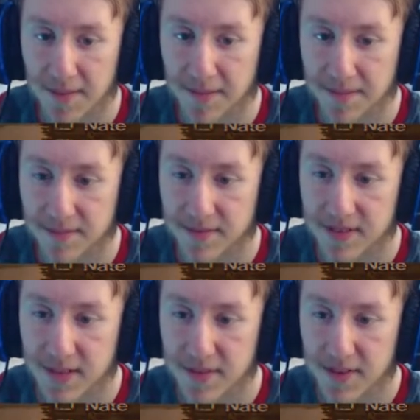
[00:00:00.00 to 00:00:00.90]

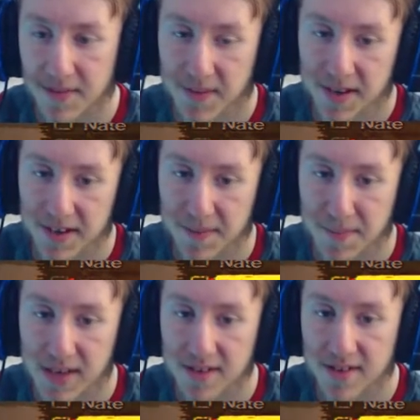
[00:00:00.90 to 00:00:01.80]
Um, some of them I
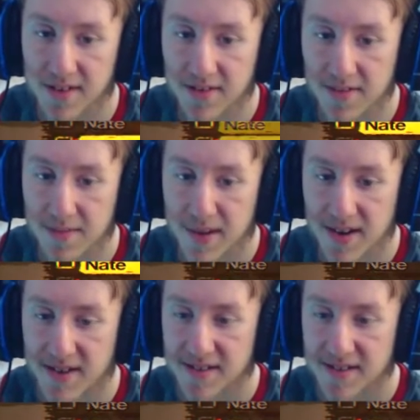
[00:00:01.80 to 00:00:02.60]
didn't mean to do,